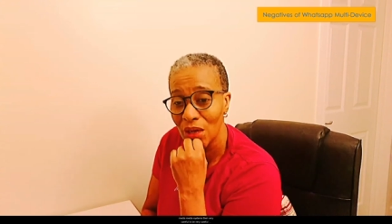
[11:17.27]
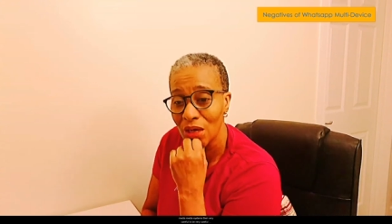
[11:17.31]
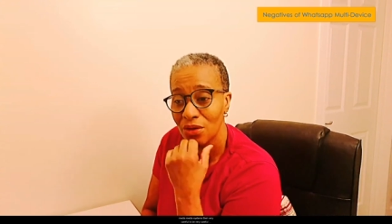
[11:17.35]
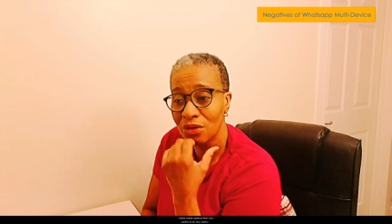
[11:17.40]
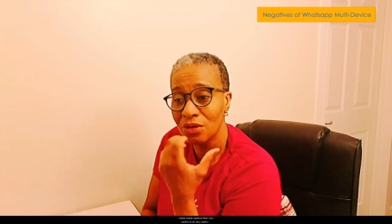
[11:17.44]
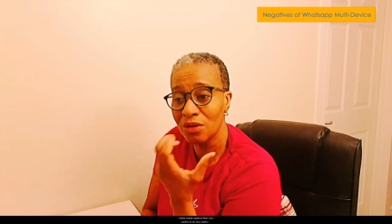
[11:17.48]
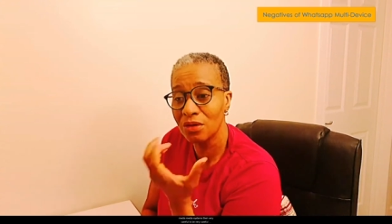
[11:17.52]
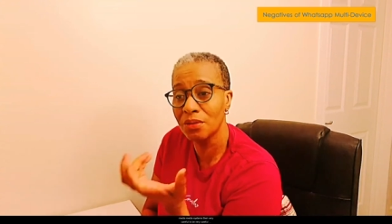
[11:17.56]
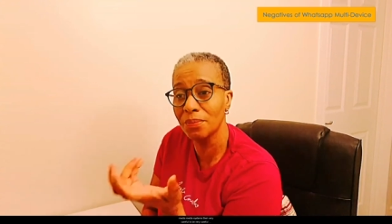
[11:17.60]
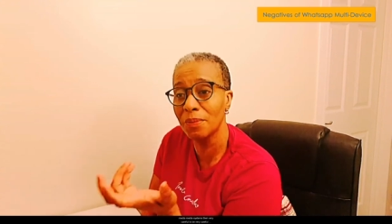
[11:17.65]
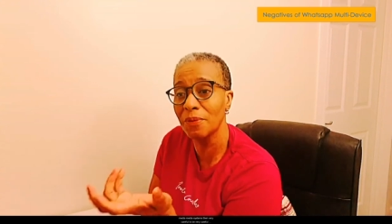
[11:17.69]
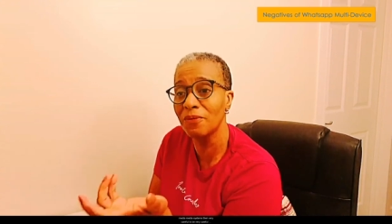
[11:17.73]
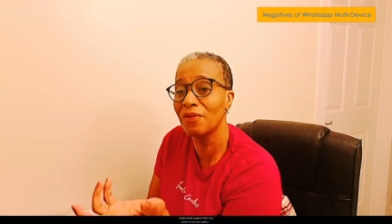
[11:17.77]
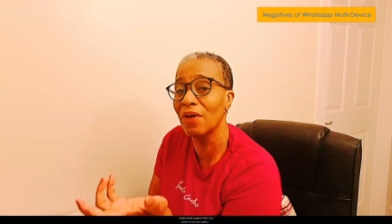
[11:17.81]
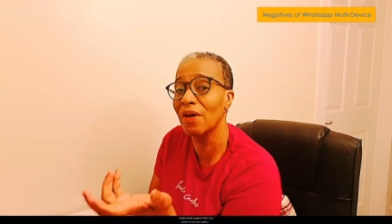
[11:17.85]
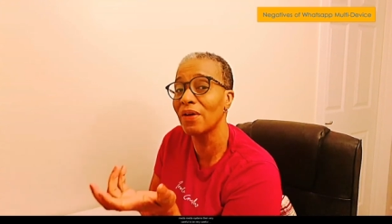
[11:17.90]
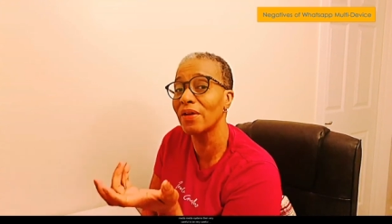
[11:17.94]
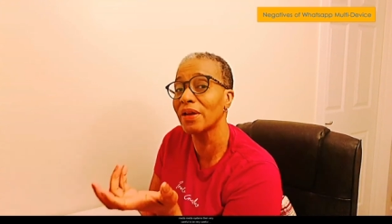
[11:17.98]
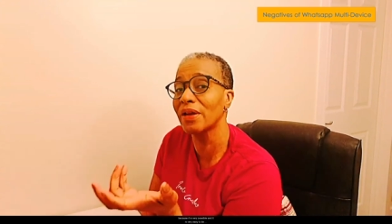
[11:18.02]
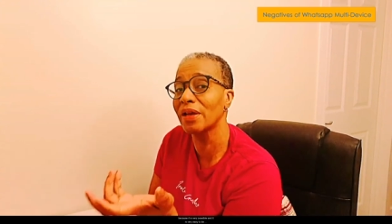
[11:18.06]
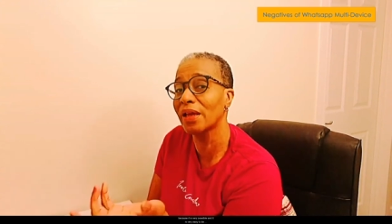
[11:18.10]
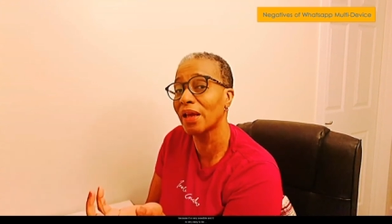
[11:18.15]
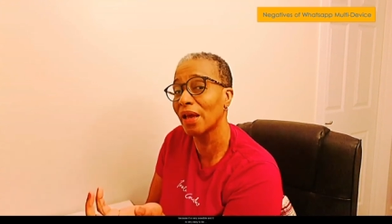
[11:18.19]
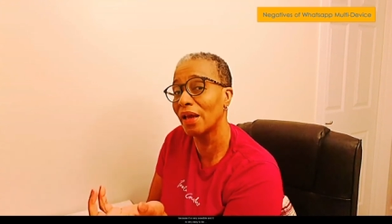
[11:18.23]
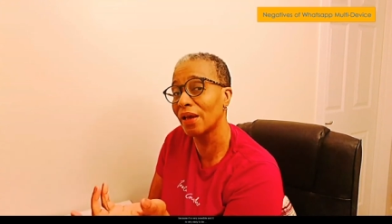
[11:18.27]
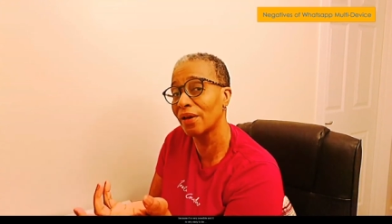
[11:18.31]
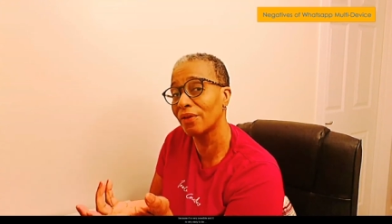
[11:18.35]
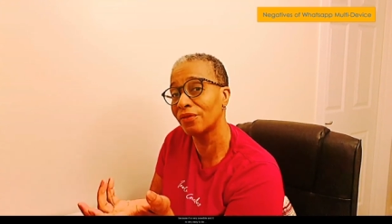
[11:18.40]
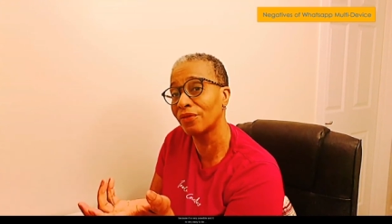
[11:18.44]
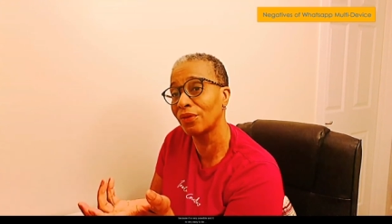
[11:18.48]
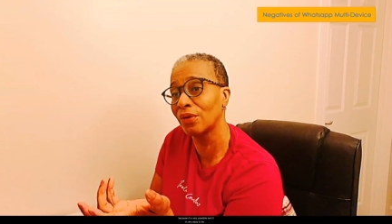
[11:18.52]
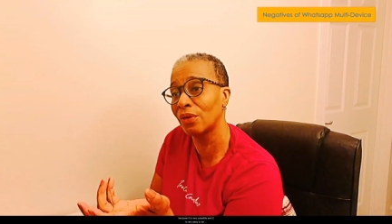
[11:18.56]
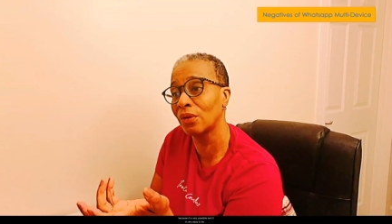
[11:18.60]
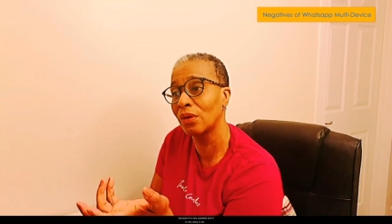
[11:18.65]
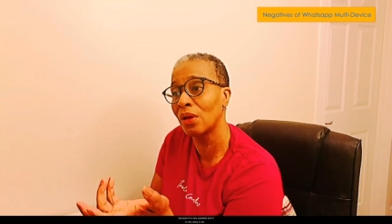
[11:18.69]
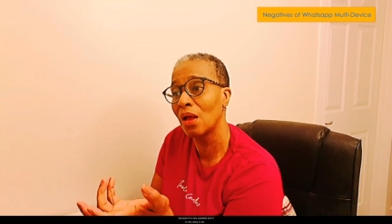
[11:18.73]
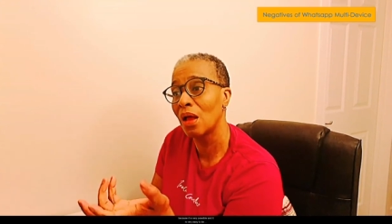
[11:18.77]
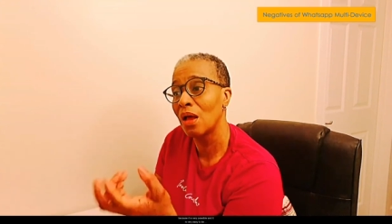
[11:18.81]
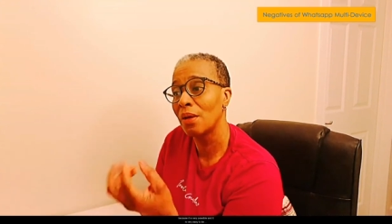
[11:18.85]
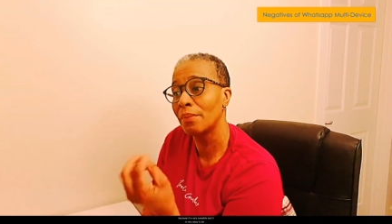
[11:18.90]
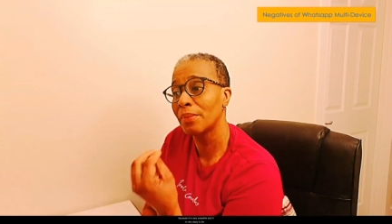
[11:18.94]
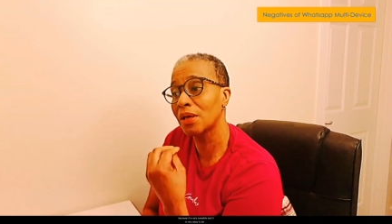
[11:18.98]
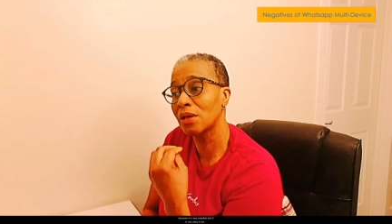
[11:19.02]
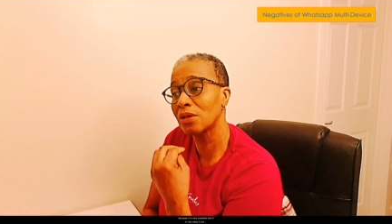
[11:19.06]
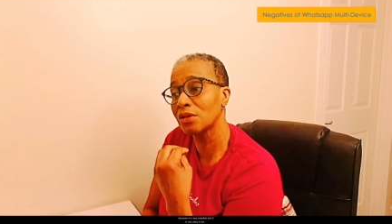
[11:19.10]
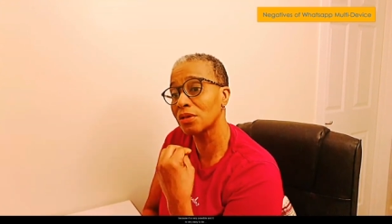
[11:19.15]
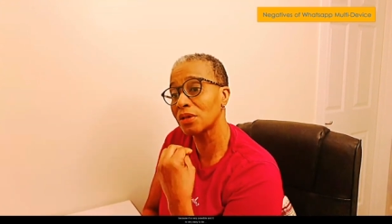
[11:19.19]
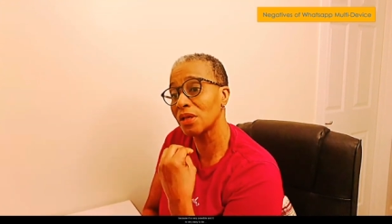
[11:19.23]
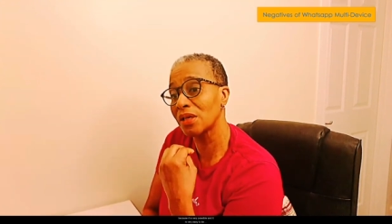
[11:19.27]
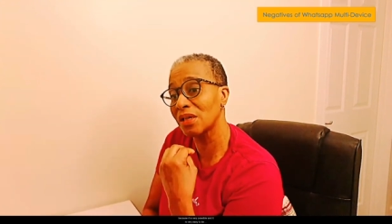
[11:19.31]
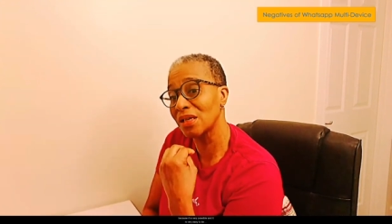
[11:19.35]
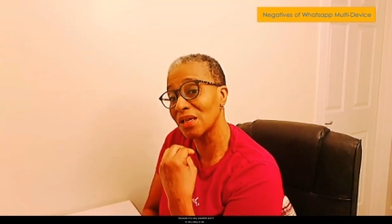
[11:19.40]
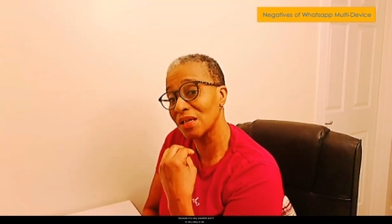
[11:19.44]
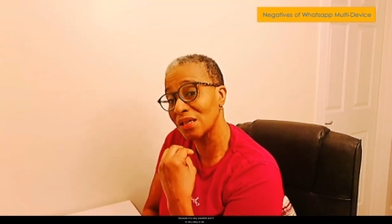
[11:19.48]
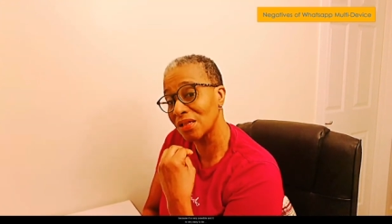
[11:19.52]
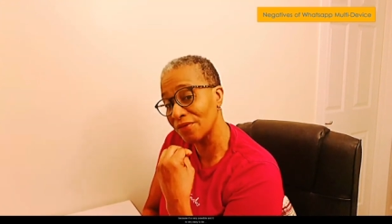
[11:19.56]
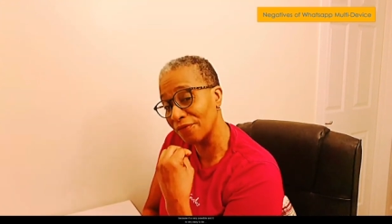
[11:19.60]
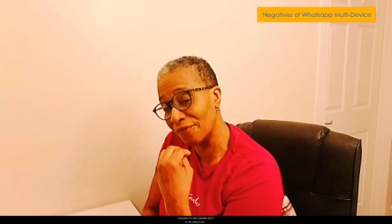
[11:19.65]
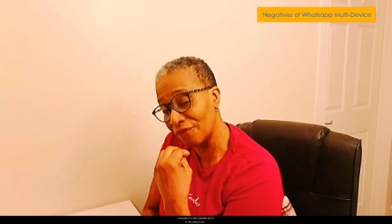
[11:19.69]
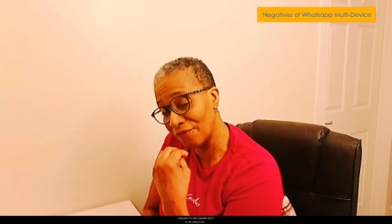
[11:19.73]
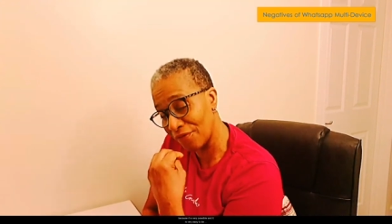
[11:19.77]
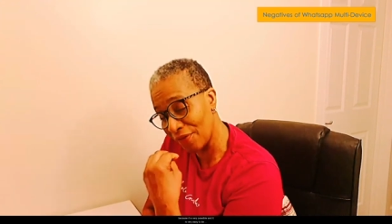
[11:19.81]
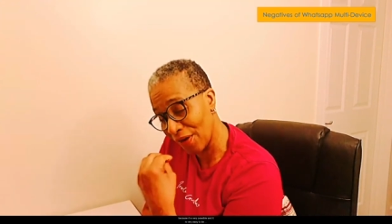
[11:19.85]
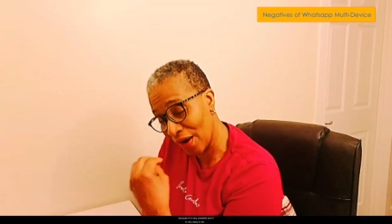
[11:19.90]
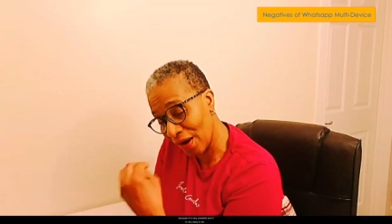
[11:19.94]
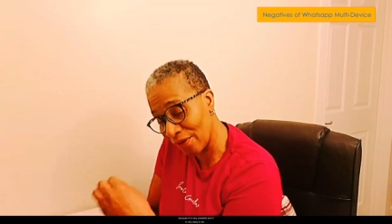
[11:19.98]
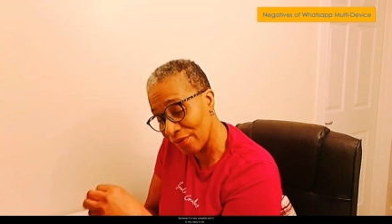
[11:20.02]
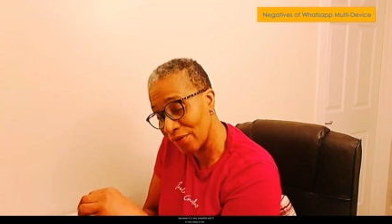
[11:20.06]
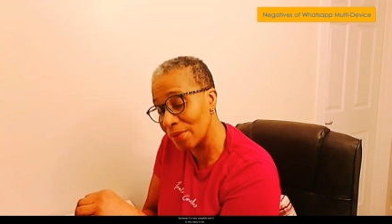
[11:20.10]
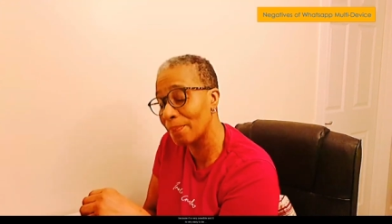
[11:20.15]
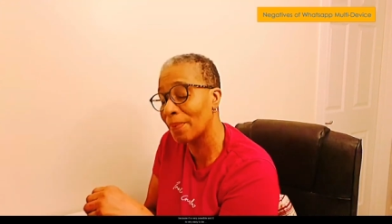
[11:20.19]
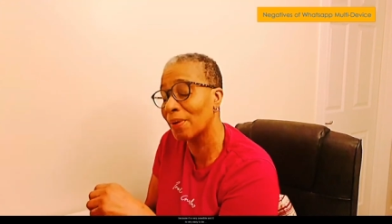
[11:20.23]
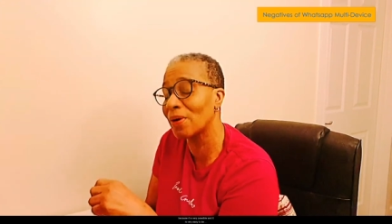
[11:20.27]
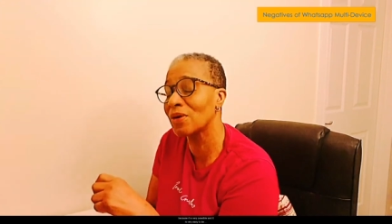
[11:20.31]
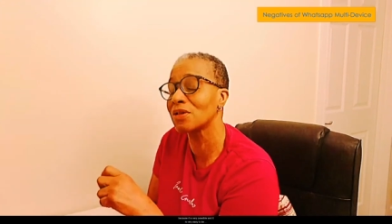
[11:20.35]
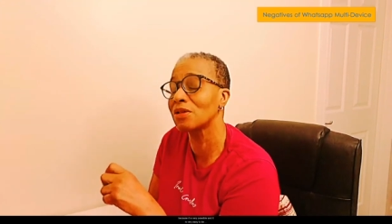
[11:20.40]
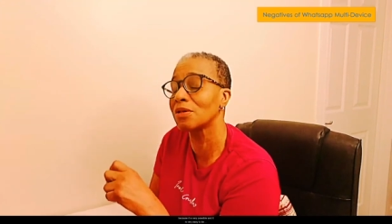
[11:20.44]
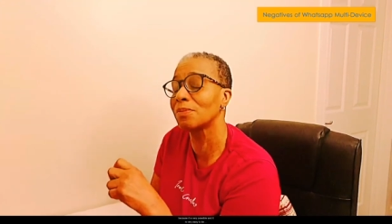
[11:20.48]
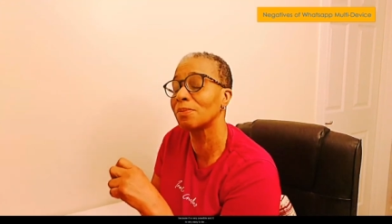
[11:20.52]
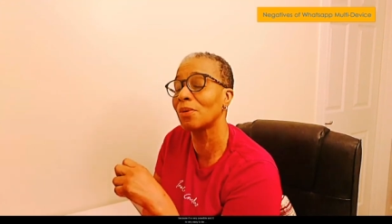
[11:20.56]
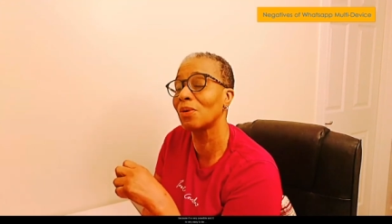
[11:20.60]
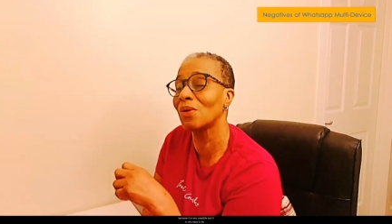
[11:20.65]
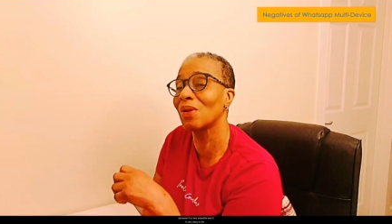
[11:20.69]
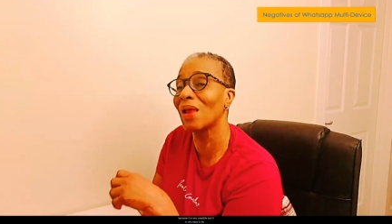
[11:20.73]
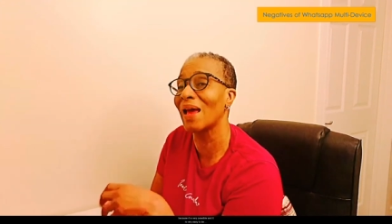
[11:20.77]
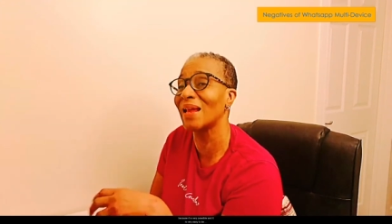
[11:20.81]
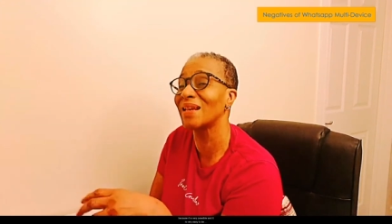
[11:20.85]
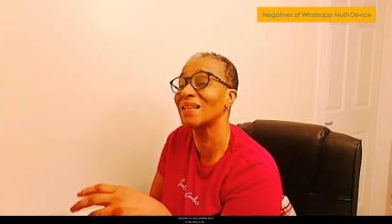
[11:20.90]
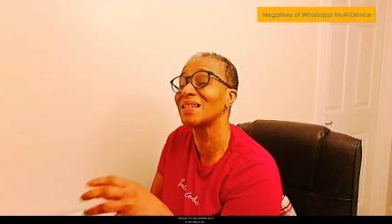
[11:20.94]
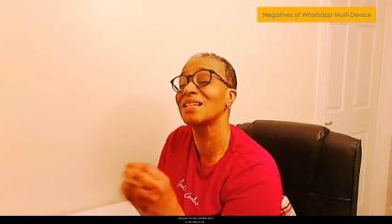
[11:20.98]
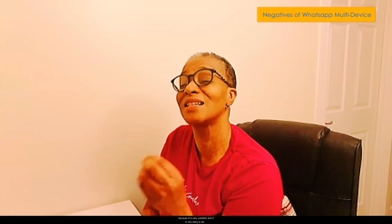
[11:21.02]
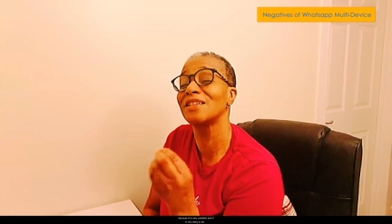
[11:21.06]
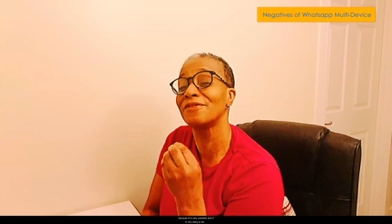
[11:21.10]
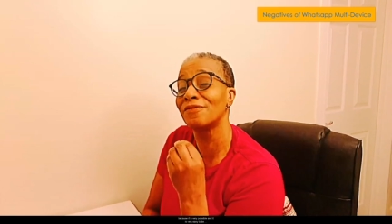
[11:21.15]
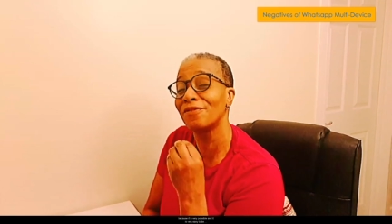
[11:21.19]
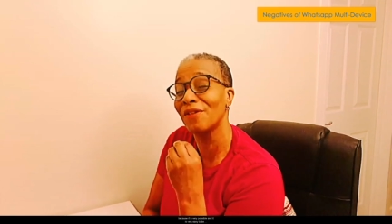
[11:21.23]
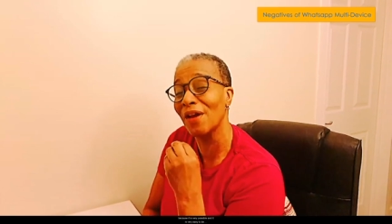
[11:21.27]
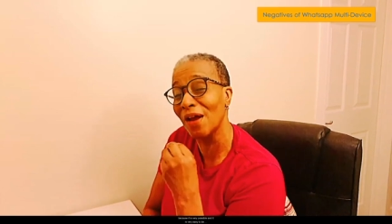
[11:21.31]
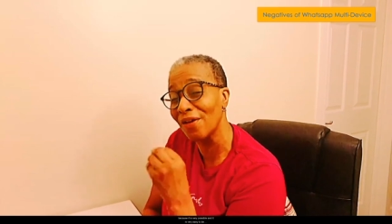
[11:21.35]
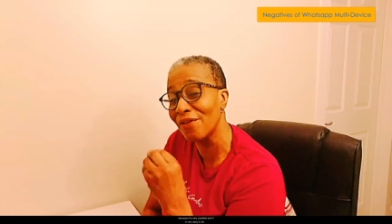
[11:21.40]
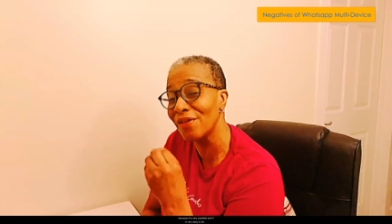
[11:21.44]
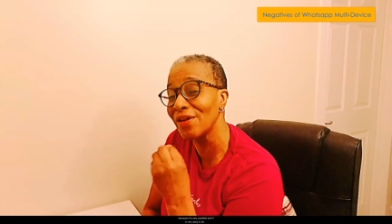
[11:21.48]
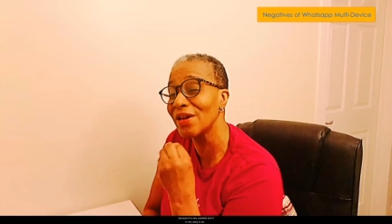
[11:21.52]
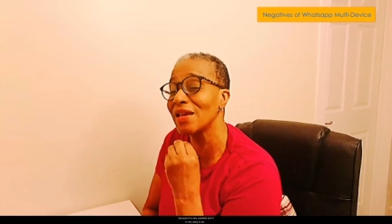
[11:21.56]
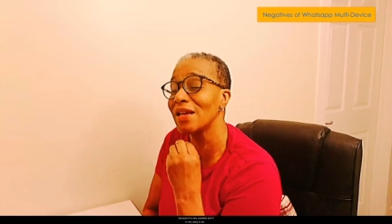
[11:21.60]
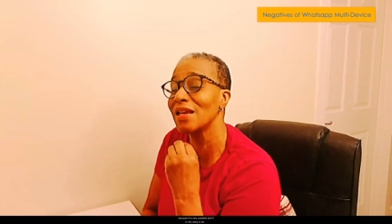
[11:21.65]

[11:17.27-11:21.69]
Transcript: You need to be very careful because it is very possible and it is very